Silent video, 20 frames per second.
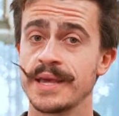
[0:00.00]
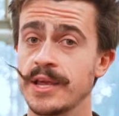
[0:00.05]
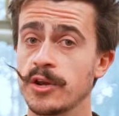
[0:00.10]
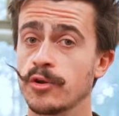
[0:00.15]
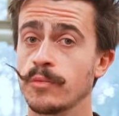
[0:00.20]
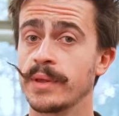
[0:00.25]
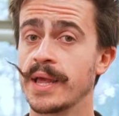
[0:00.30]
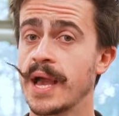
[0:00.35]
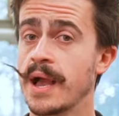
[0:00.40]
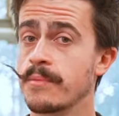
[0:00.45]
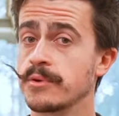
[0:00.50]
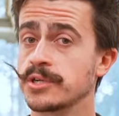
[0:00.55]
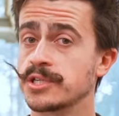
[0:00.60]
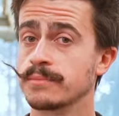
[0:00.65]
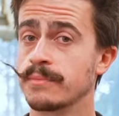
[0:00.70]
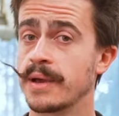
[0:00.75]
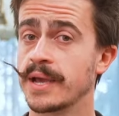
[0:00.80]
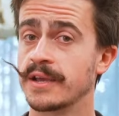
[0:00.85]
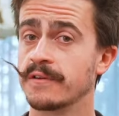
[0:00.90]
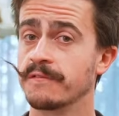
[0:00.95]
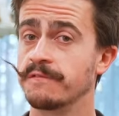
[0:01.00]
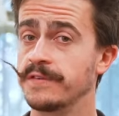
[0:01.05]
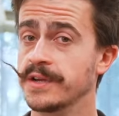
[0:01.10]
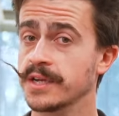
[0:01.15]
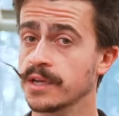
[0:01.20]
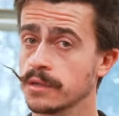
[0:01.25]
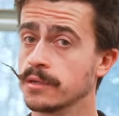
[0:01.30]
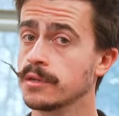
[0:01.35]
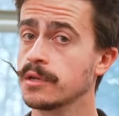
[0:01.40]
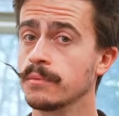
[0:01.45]
it'll be able to make it
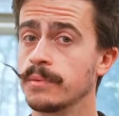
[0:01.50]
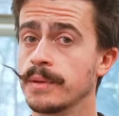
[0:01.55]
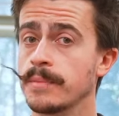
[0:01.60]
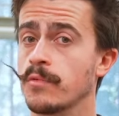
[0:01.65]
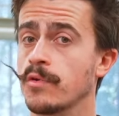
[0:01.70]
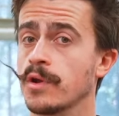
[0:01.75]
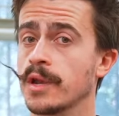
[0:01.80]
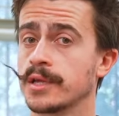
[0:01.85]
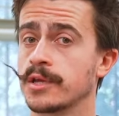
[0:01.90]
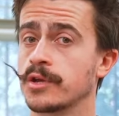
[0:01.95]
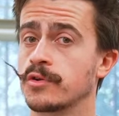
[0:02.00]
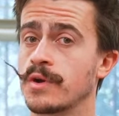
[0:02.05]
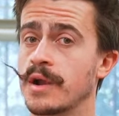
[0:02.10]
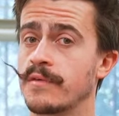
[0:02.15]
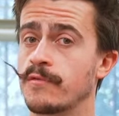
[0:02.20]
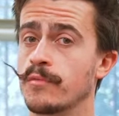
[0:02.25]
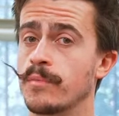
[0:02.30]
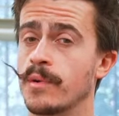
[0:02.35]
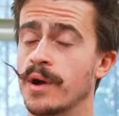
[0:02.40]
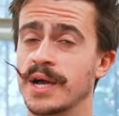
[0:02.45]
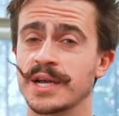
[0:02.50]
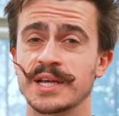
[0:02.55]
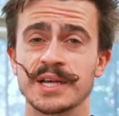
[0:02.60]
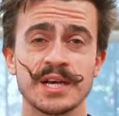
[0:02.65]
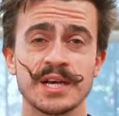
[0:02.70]
feel a little bit more like a gravel bike